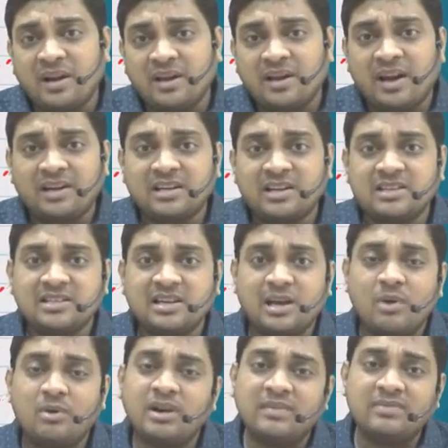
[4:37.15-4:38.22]
creditors
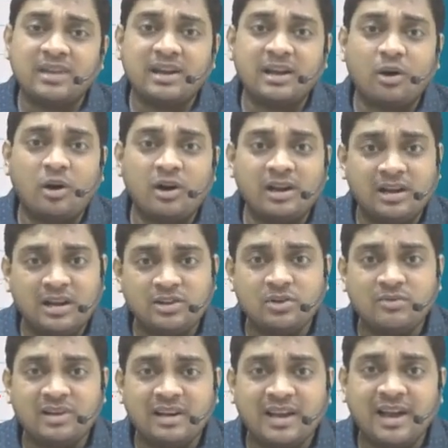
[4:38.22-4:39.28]
account, and then accordingly
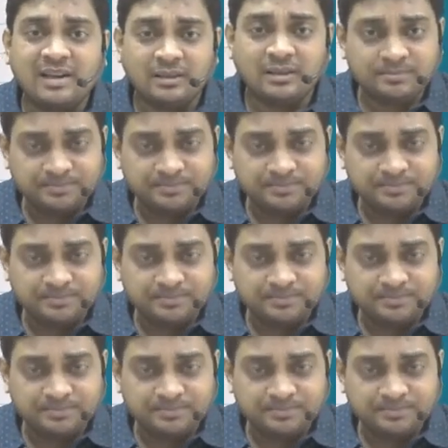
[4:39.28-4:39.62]
you will get